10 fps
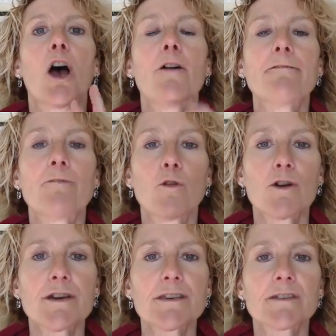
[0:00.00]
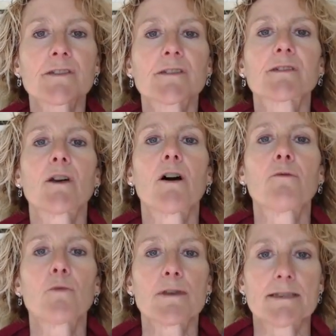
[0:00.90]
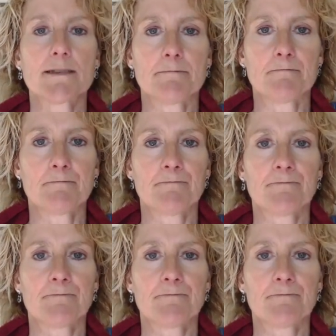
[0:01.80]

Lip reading: a voice of wisdom.